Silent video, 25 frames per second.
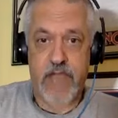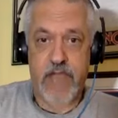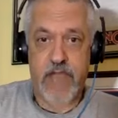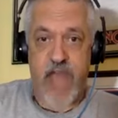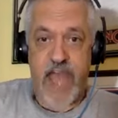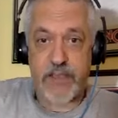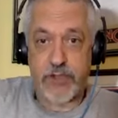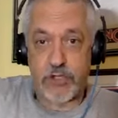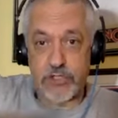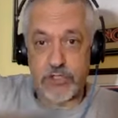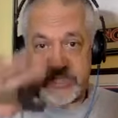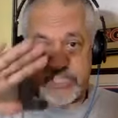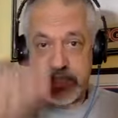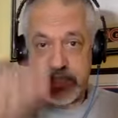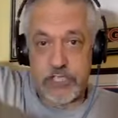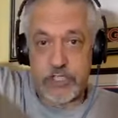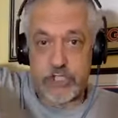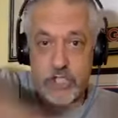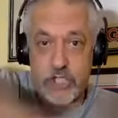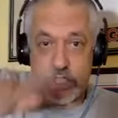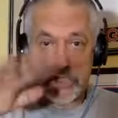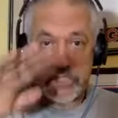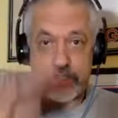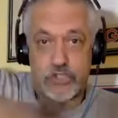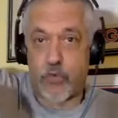I could see
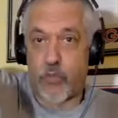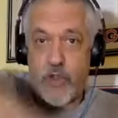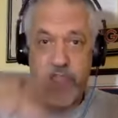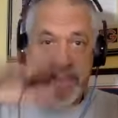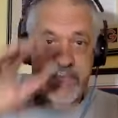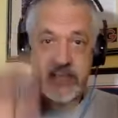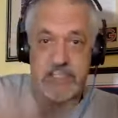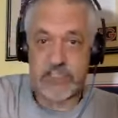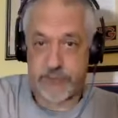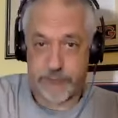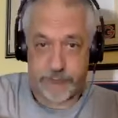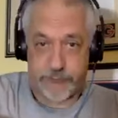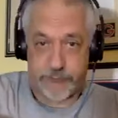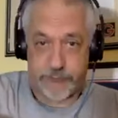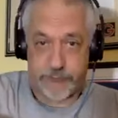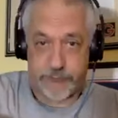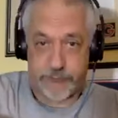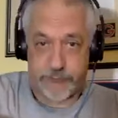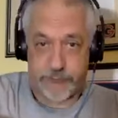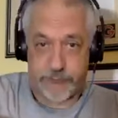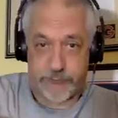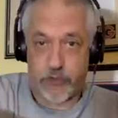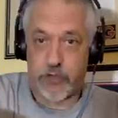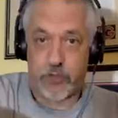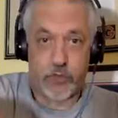just the way his
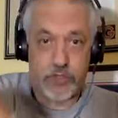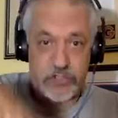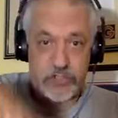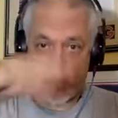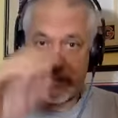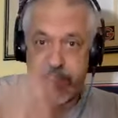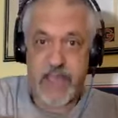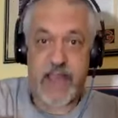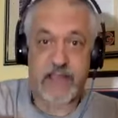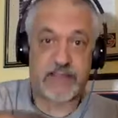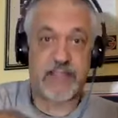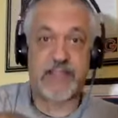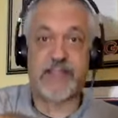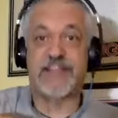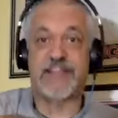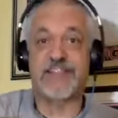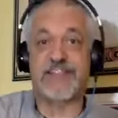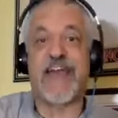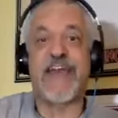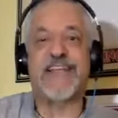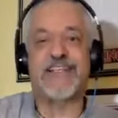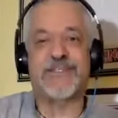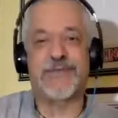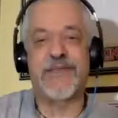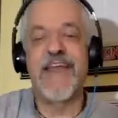foot was reacting
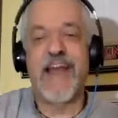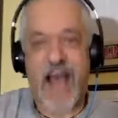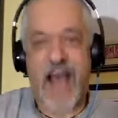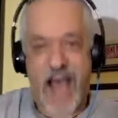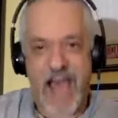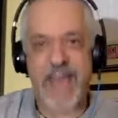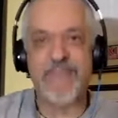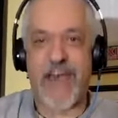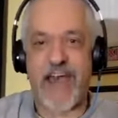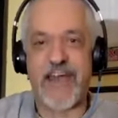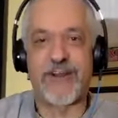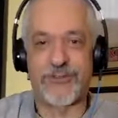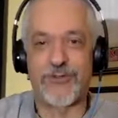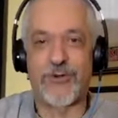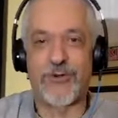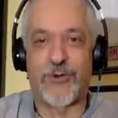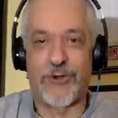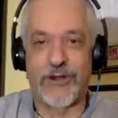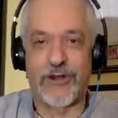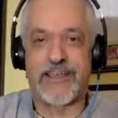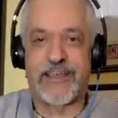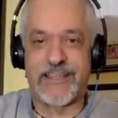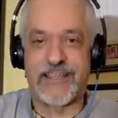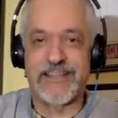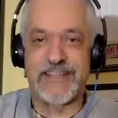because I've
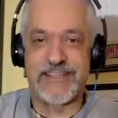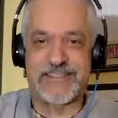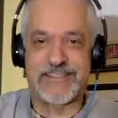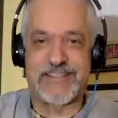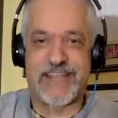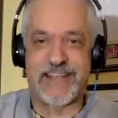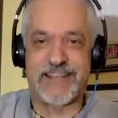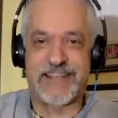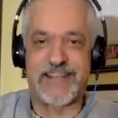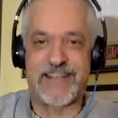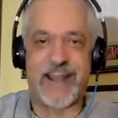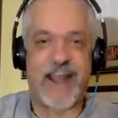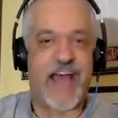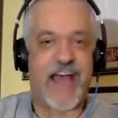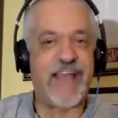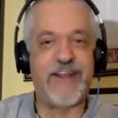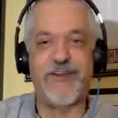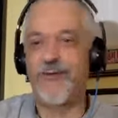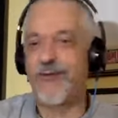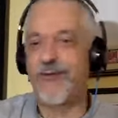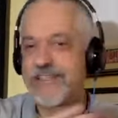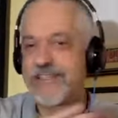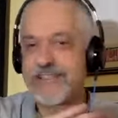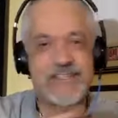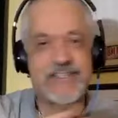had a torn Achilles
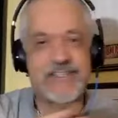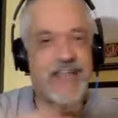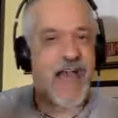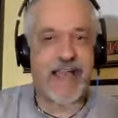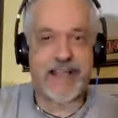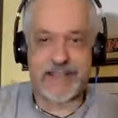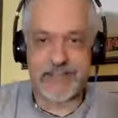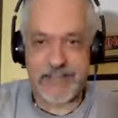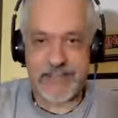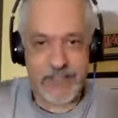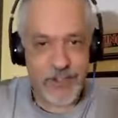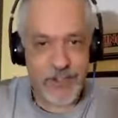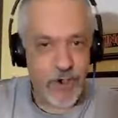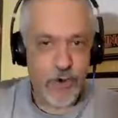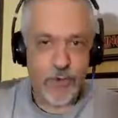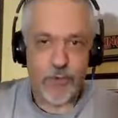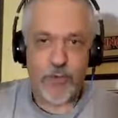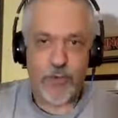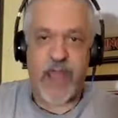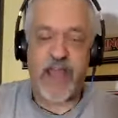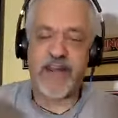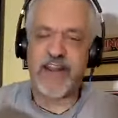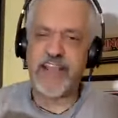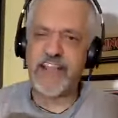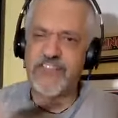tendon. I knew
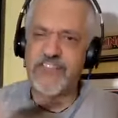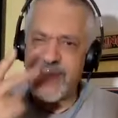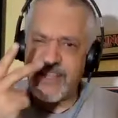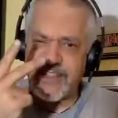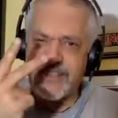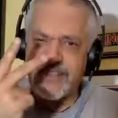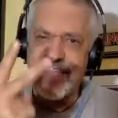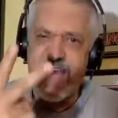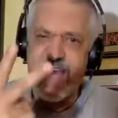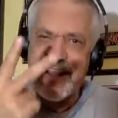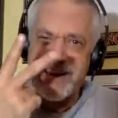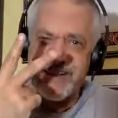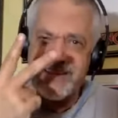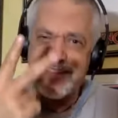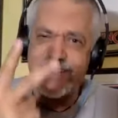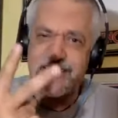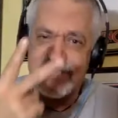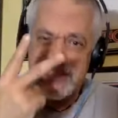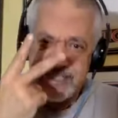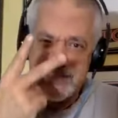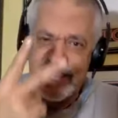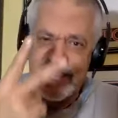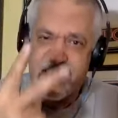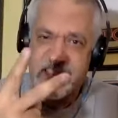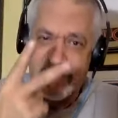exactly, and he did
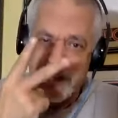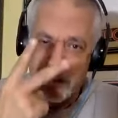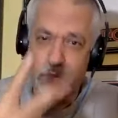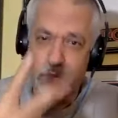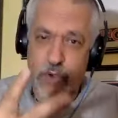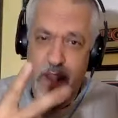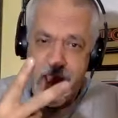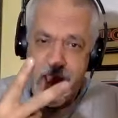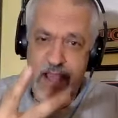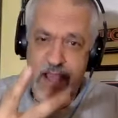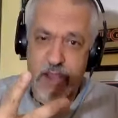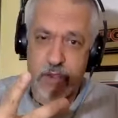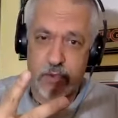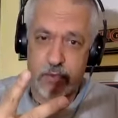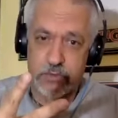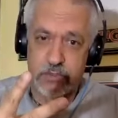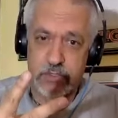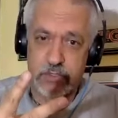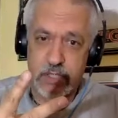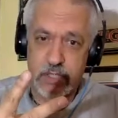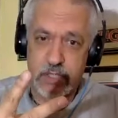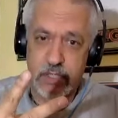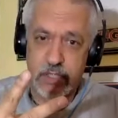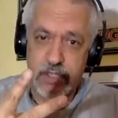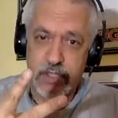that in the second
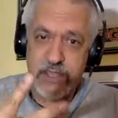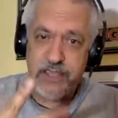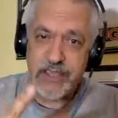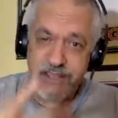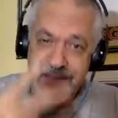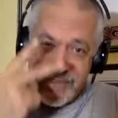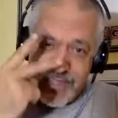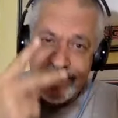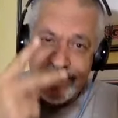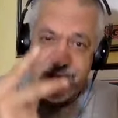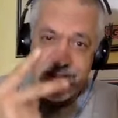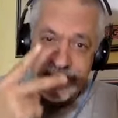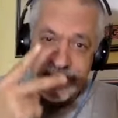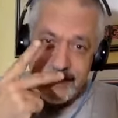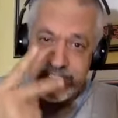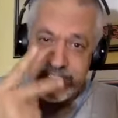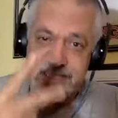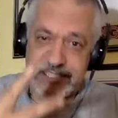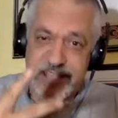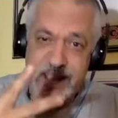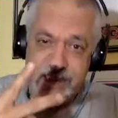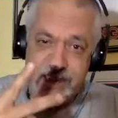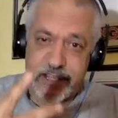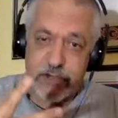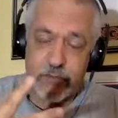round. He did it in
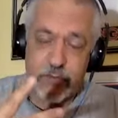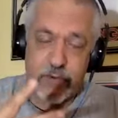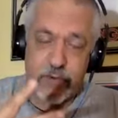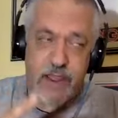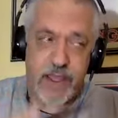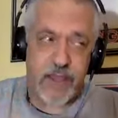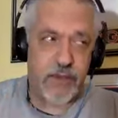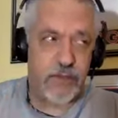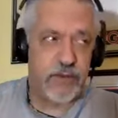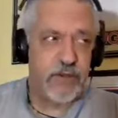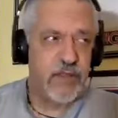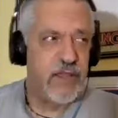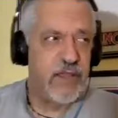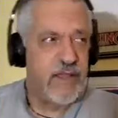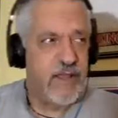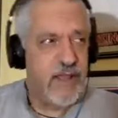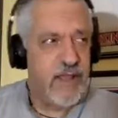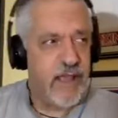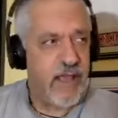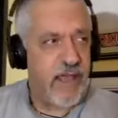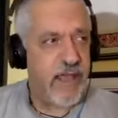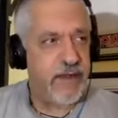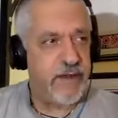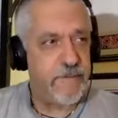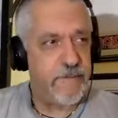the second round,
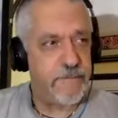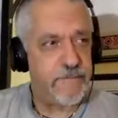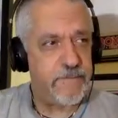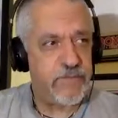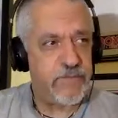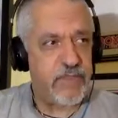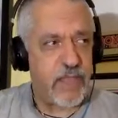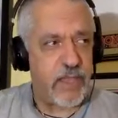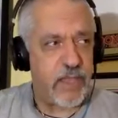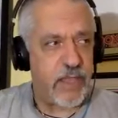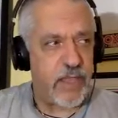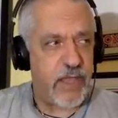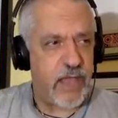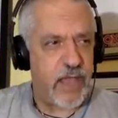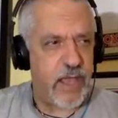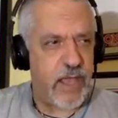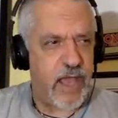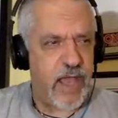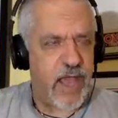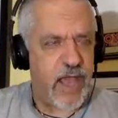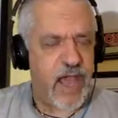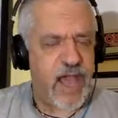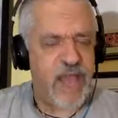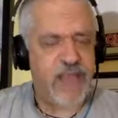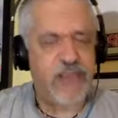and
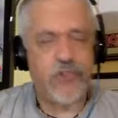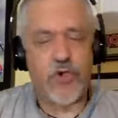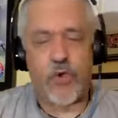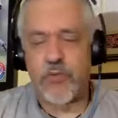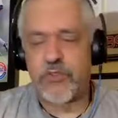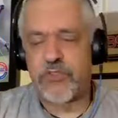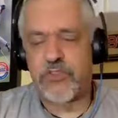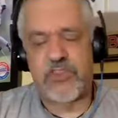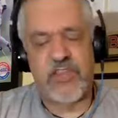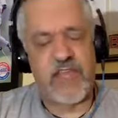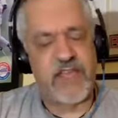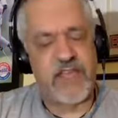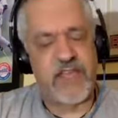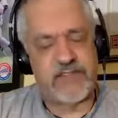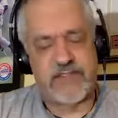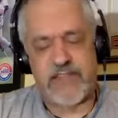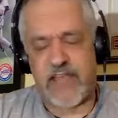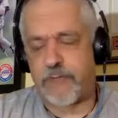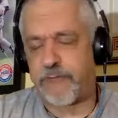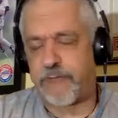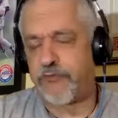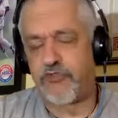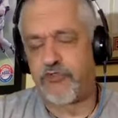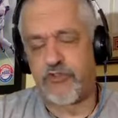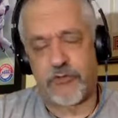I don't
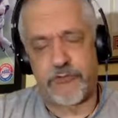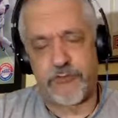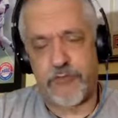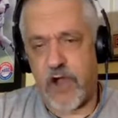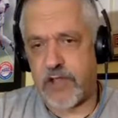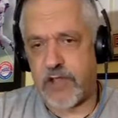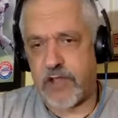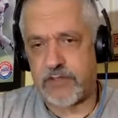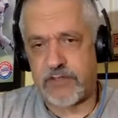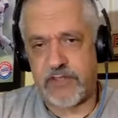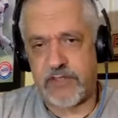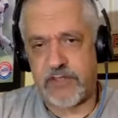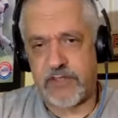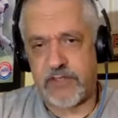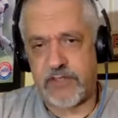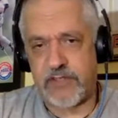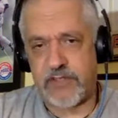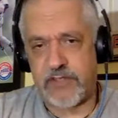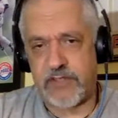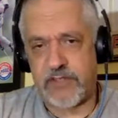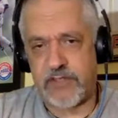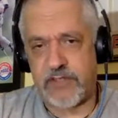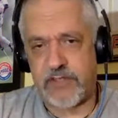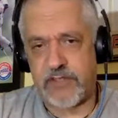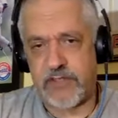think that
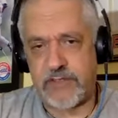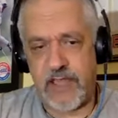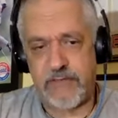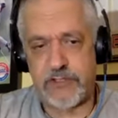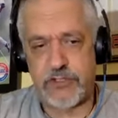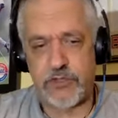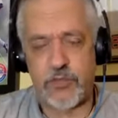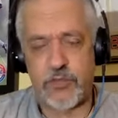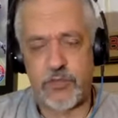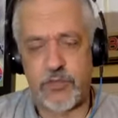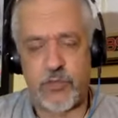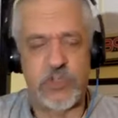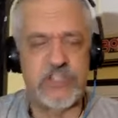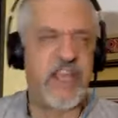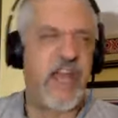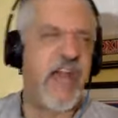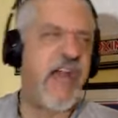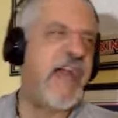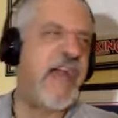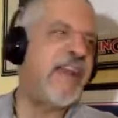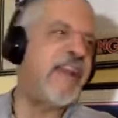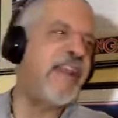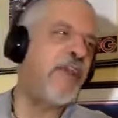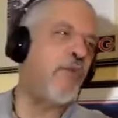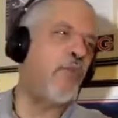Gervonta Davis was
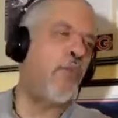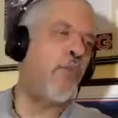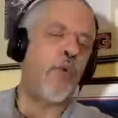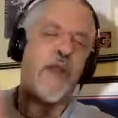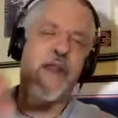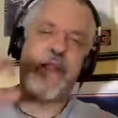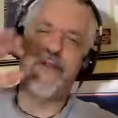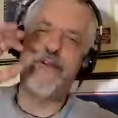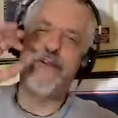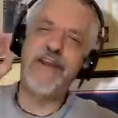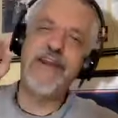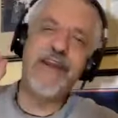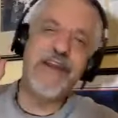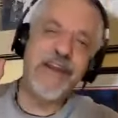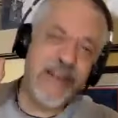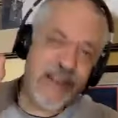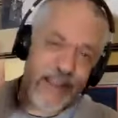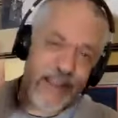anywhere